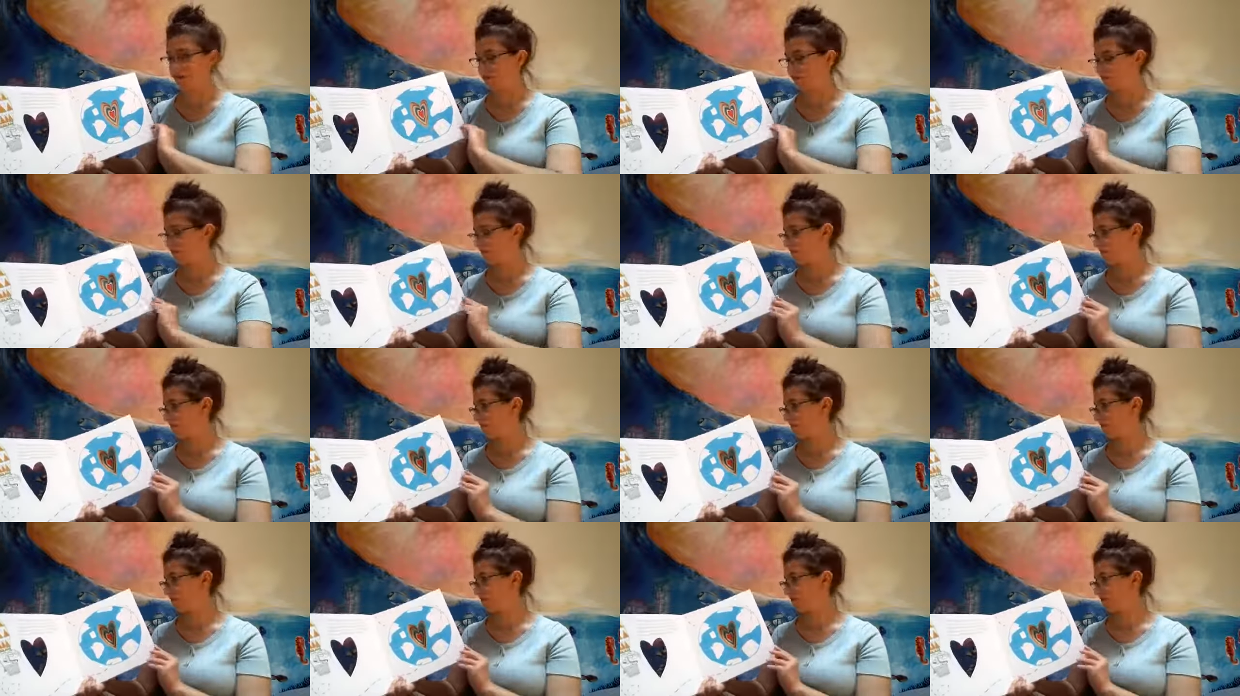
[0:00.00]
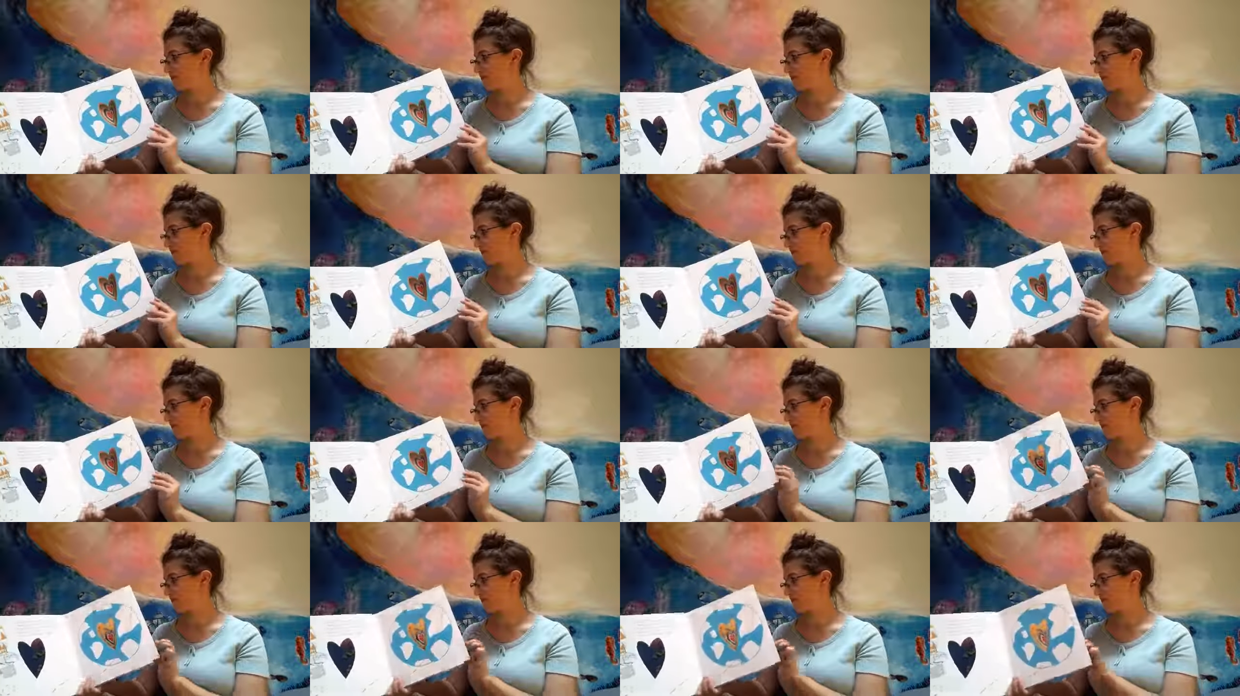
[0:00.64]

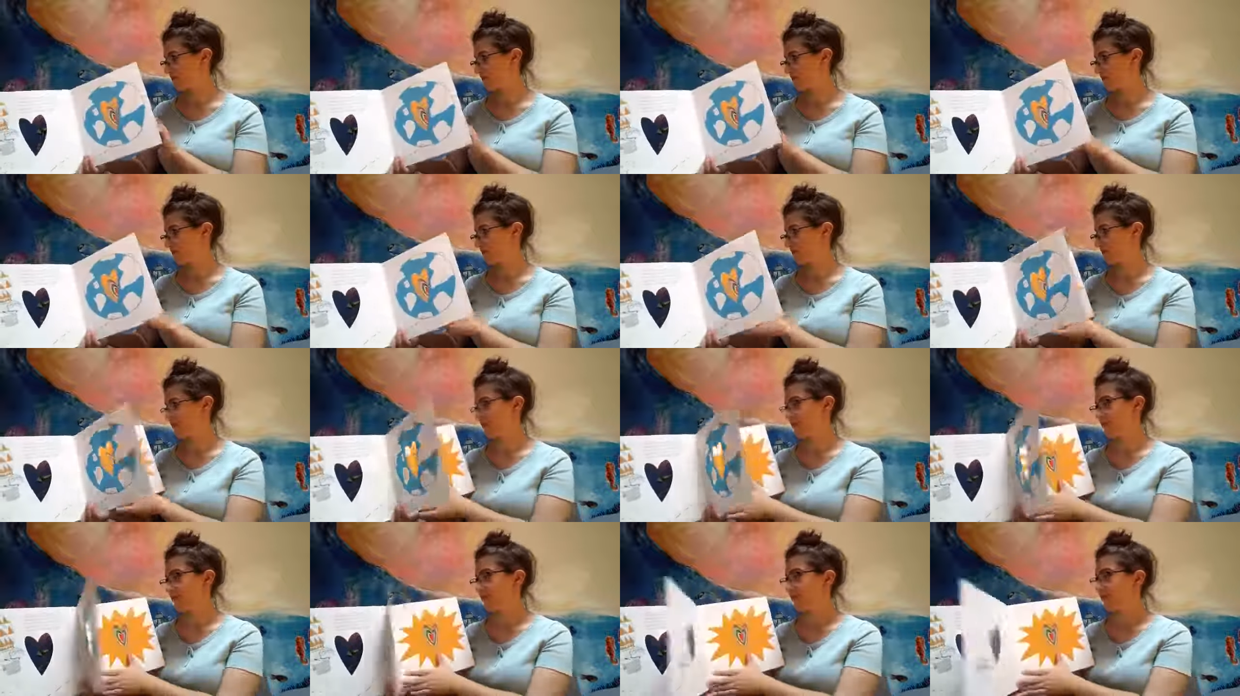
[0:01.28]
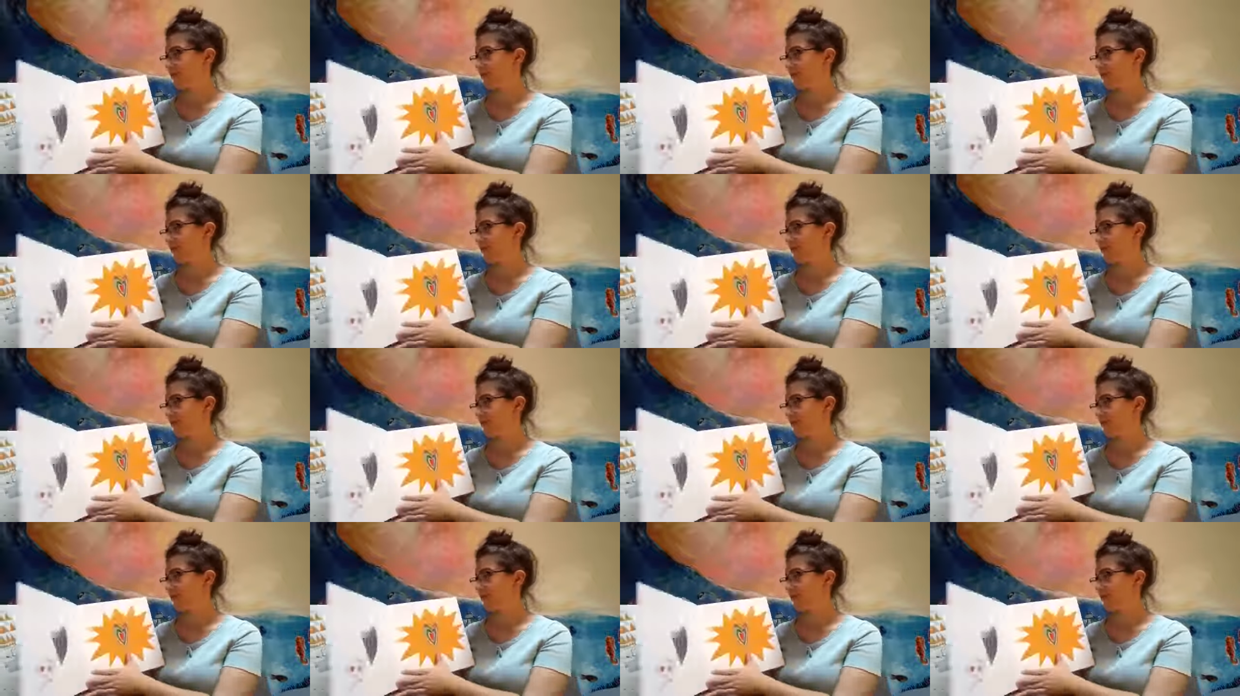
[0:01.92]
No one is speaking in this clip.